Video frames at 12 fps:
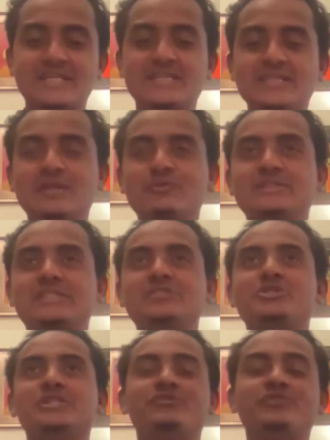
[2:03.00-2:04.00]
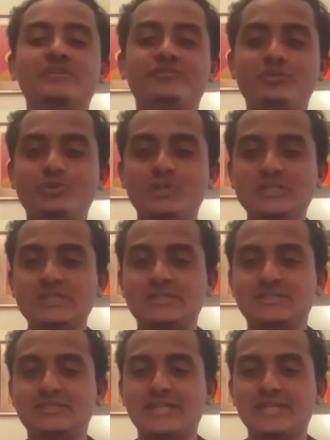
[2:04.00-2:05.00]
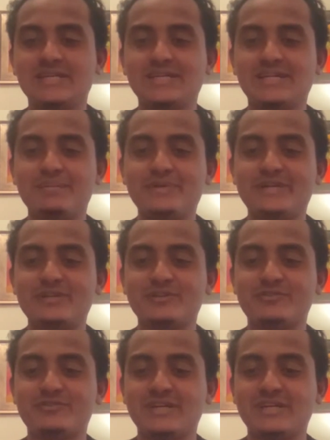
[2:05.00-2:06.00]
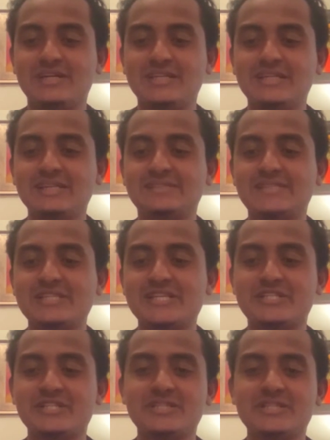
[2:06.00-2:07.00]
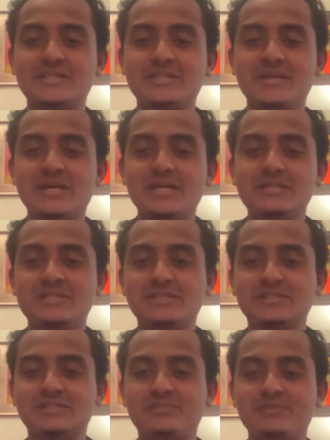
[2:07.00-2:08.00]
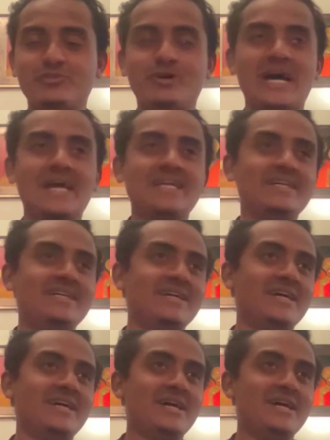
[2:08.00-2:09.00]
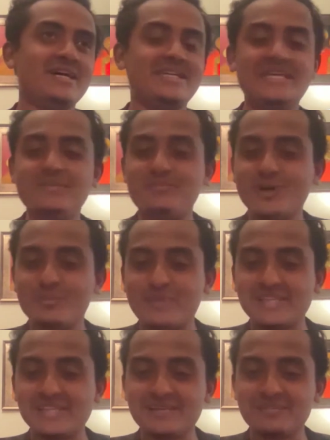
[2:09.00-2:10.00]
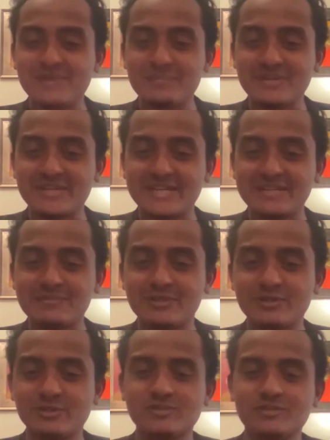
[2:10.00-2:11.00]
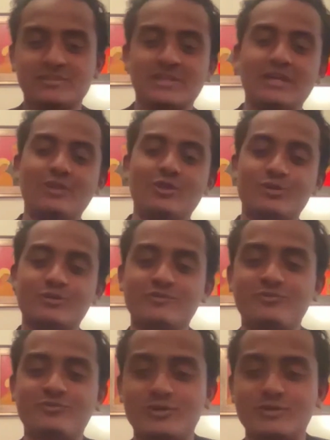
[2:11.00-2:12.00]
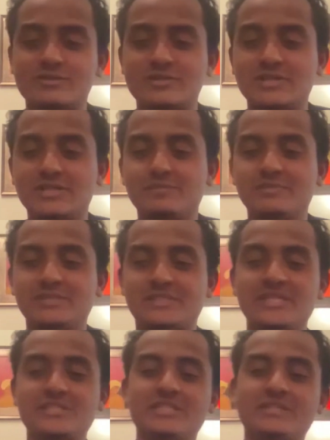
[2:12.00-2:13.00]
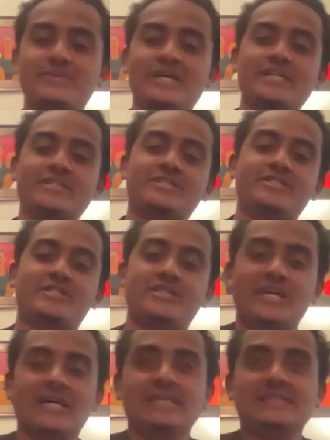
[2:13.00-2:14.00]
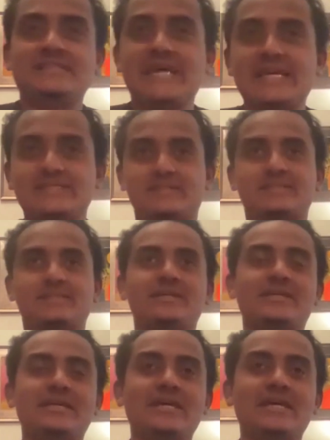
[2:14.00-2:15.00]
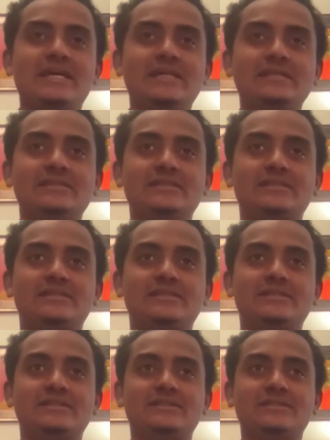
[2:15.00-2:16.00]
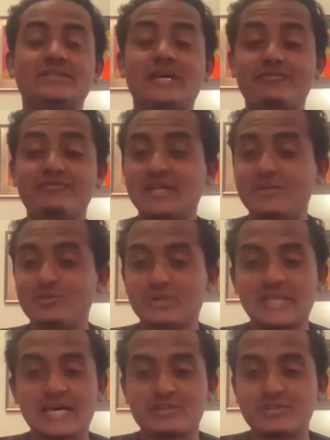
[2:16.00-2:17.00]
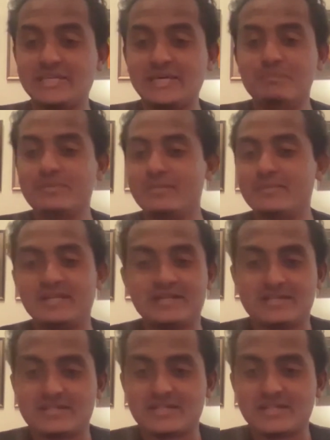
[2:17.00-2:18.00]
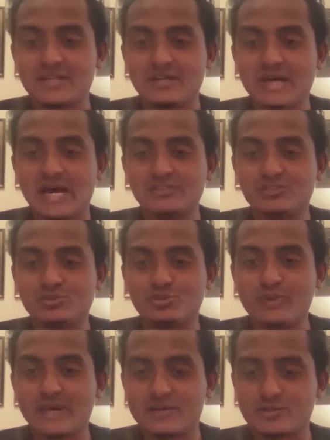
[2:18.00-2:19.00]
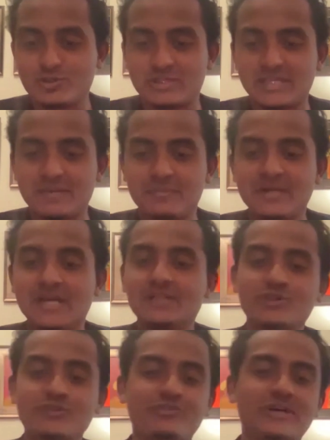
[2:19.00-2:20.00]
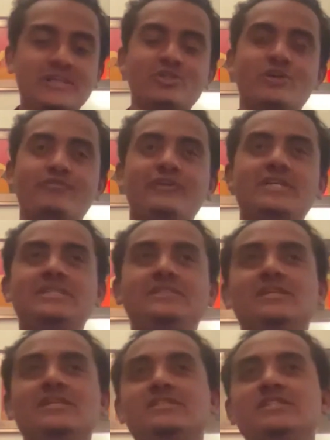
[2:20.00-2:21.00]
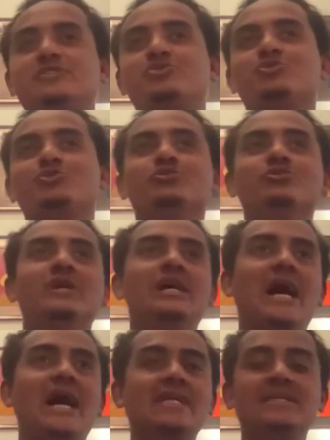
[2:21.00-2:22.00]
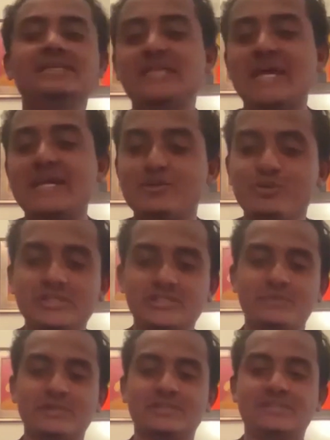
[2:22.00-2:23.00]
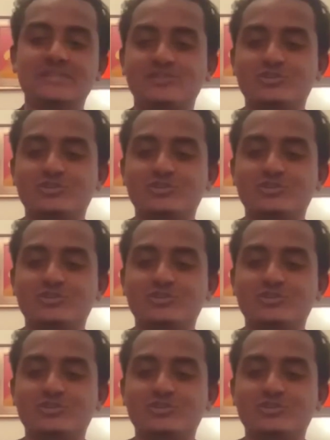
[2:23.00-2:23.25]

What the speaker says: And now this is just for the viewers, a bit of a little suggestion just beforehand. Keep your pen and paper ready because a lot of what Mr. Ajit Braich says is stuff that you can actually implement as you go back to your club. So first off, Ajit sir, just to understand you as a person.